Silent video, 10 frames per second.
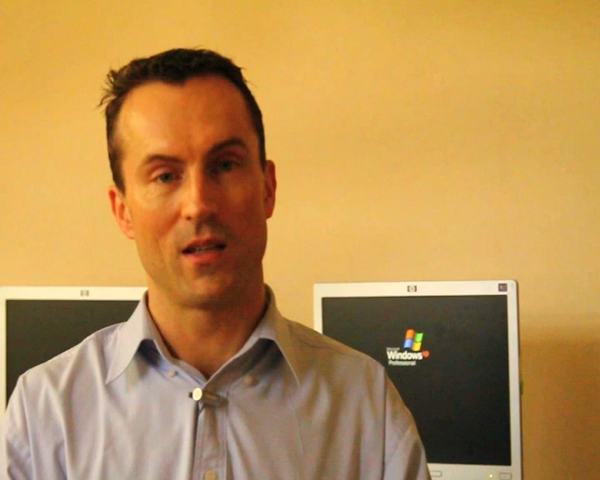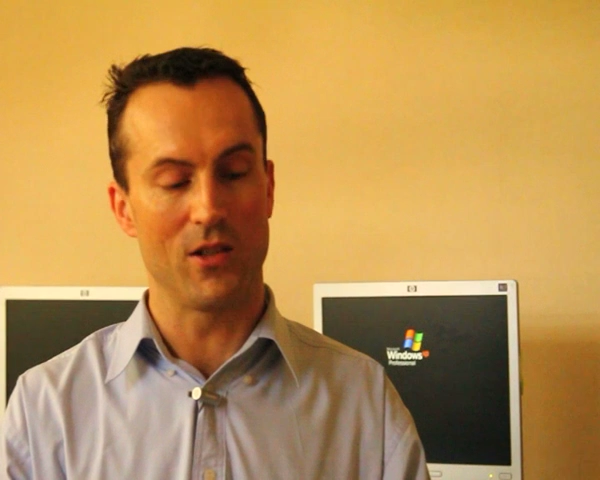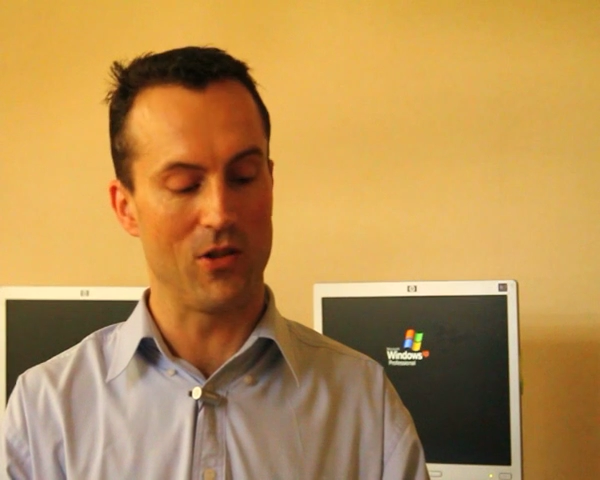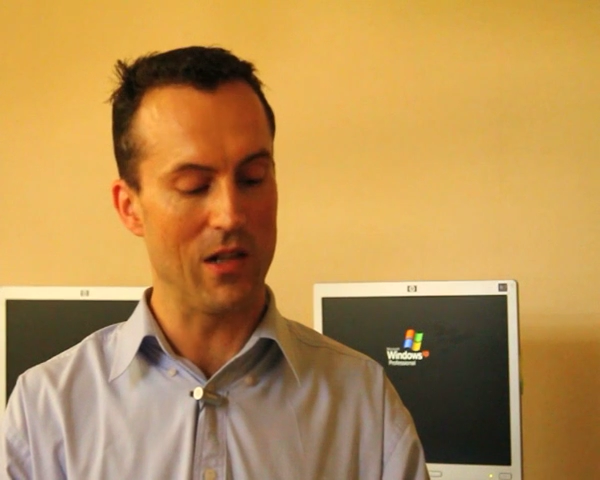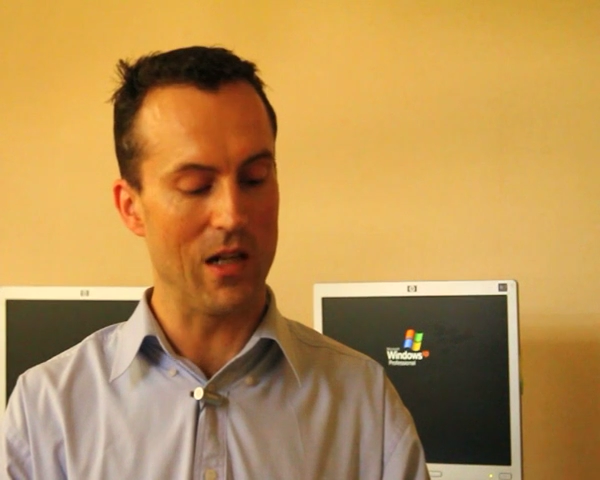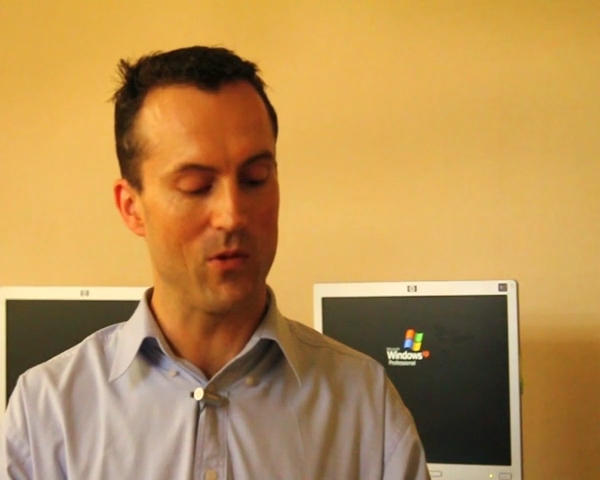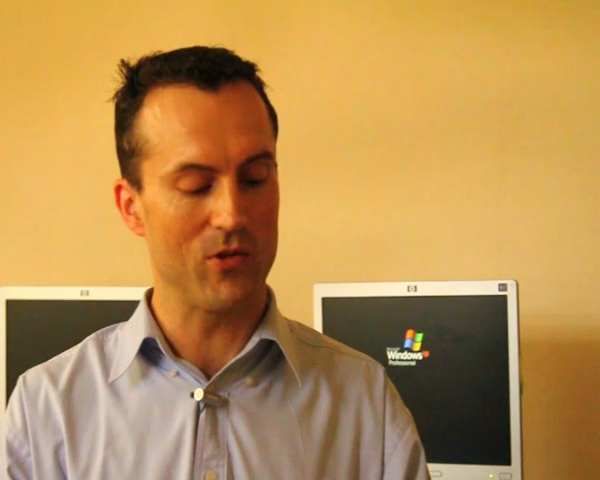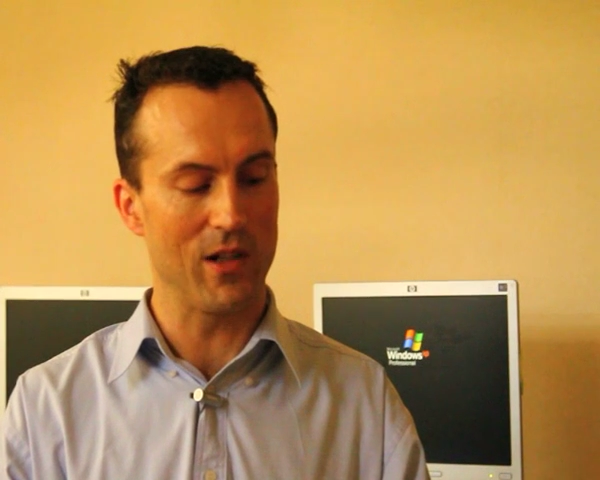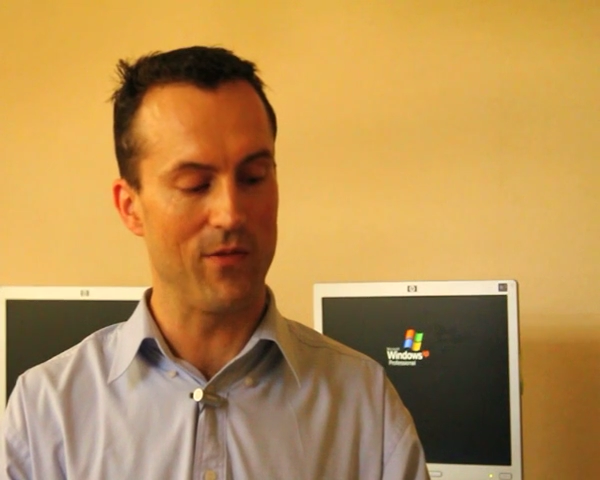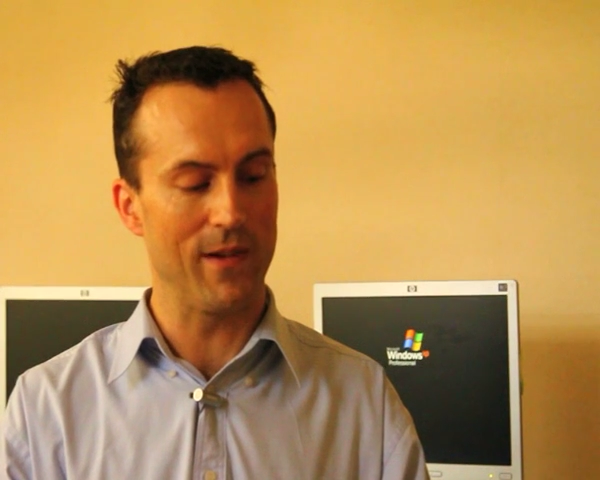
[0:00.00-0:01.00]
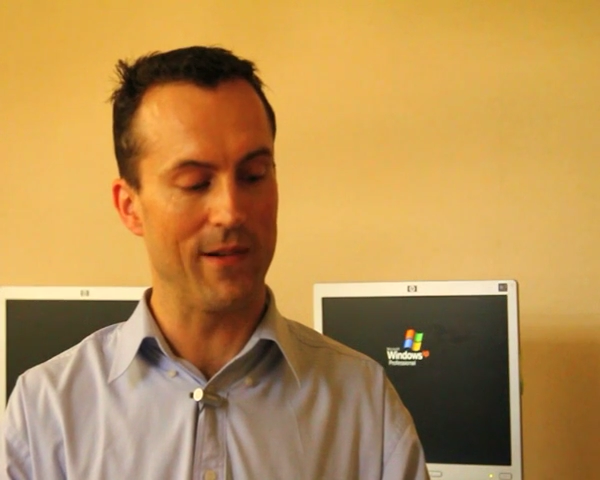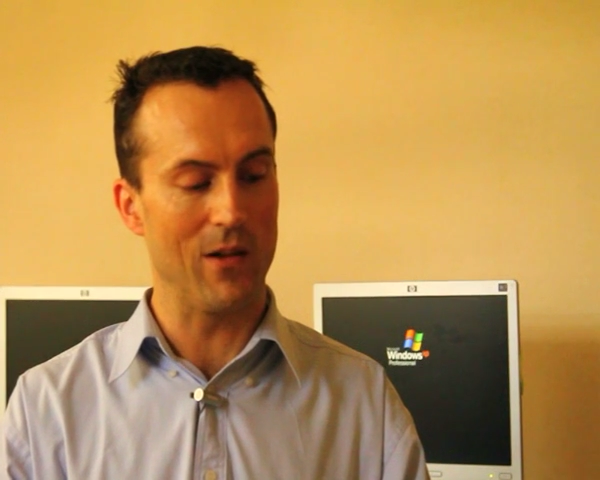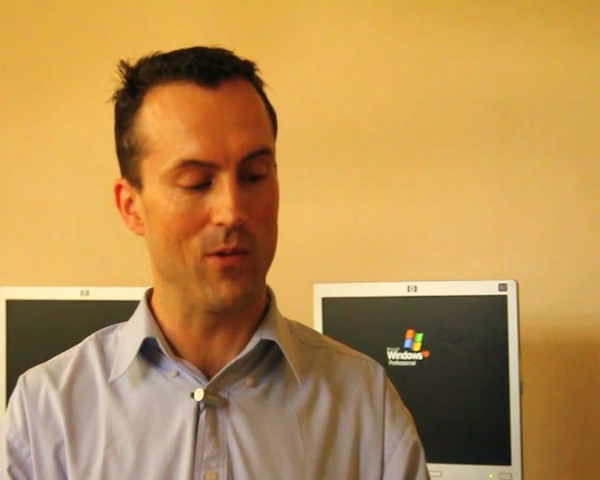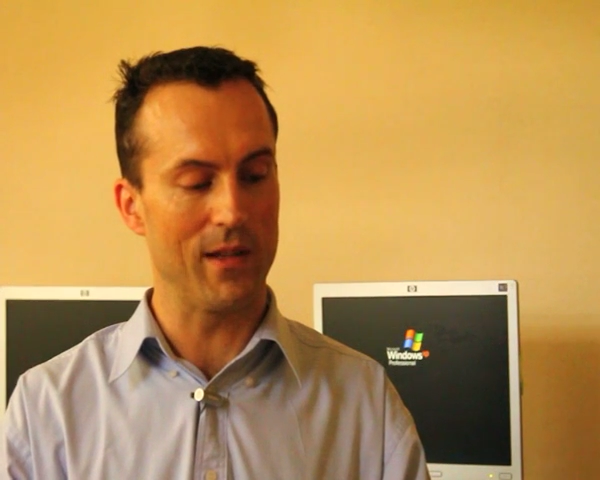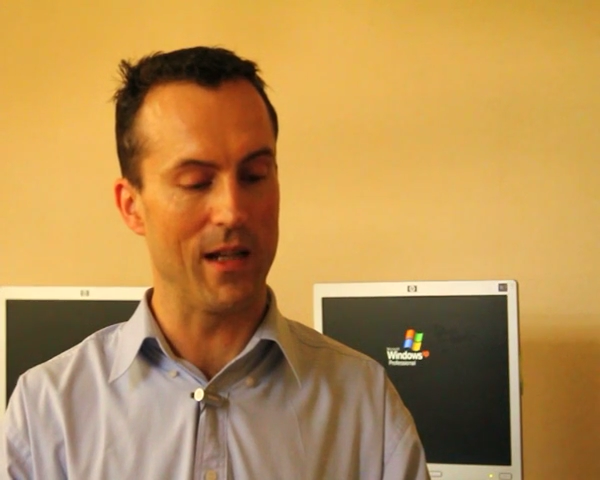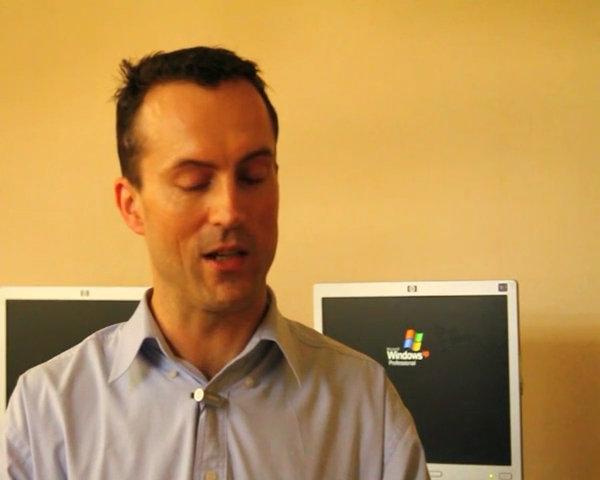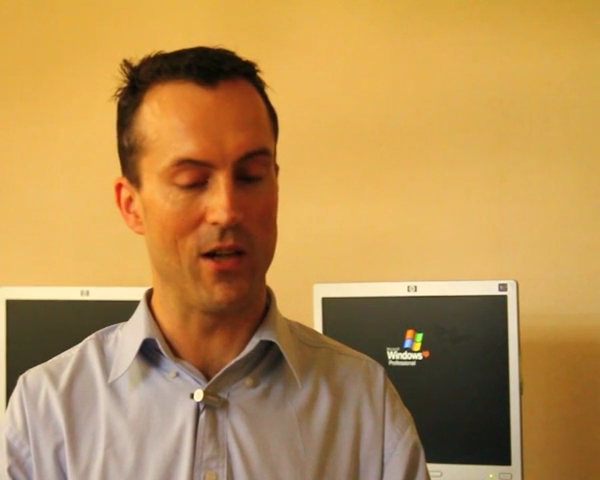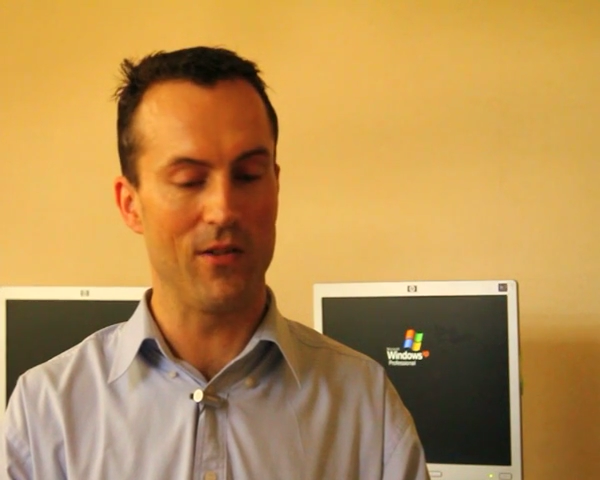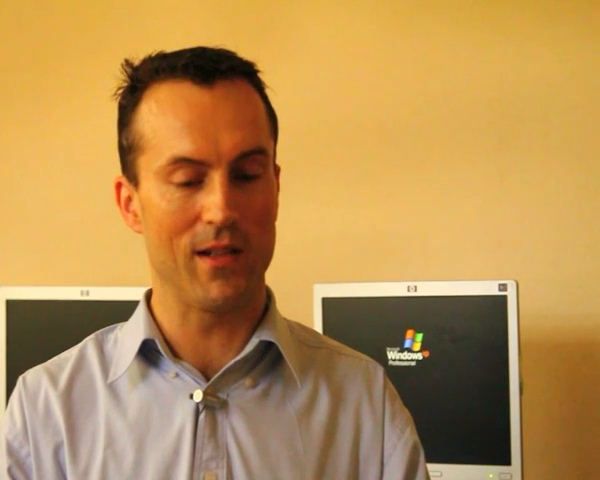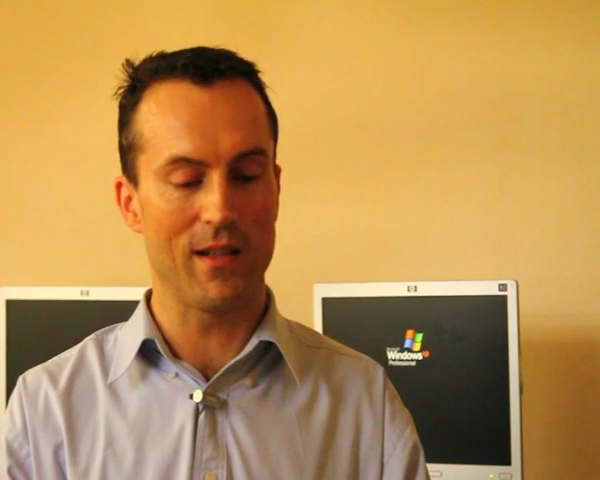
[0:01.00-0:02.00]
So good luck with trying to figure out what that
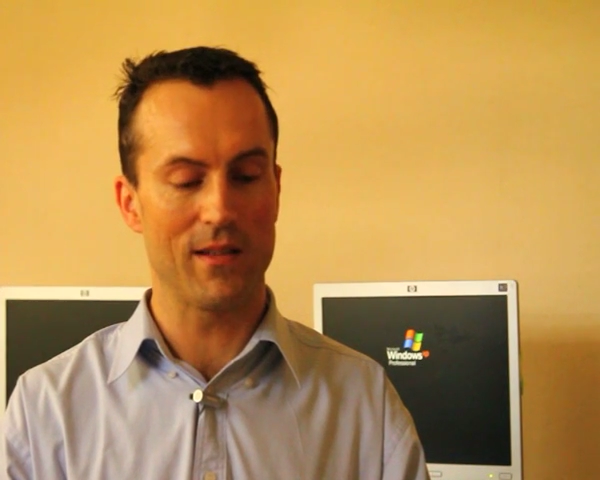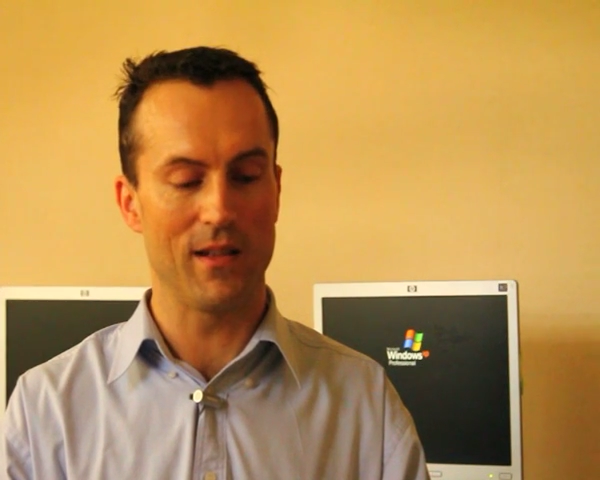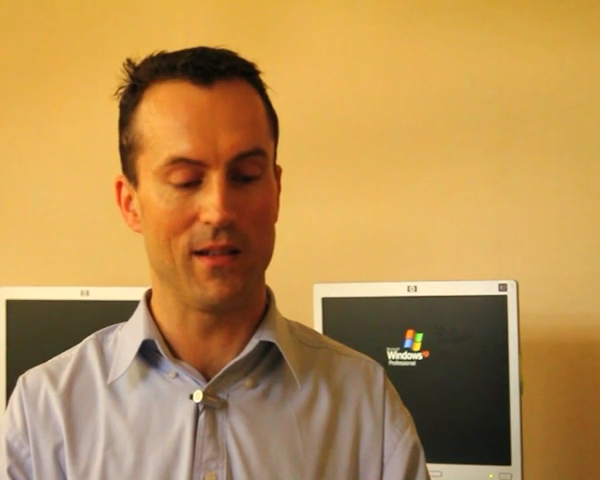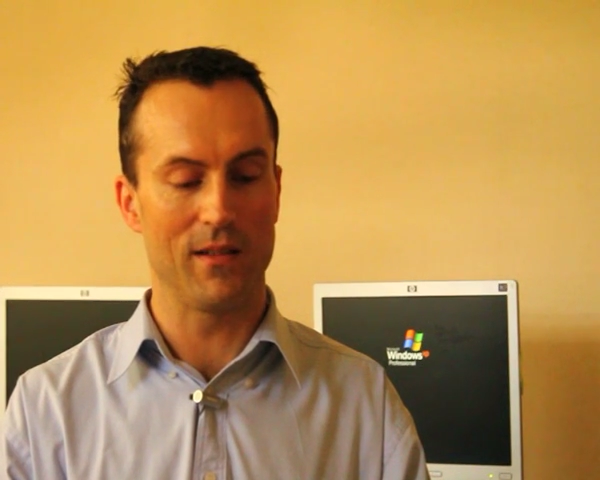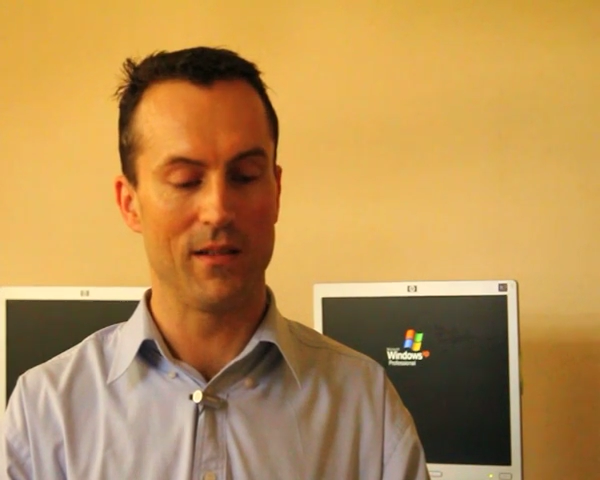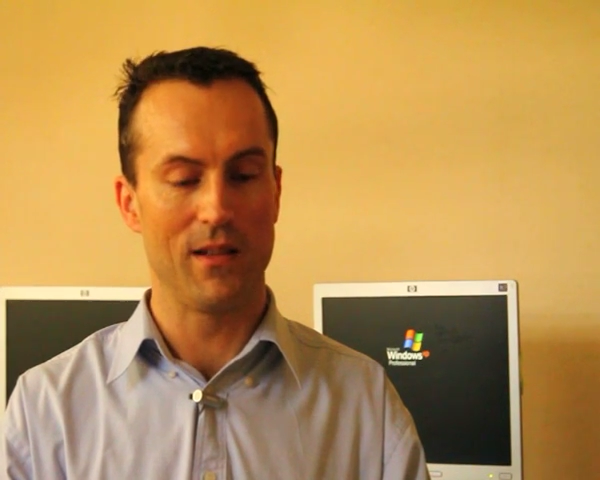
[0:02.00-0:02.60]
code does, and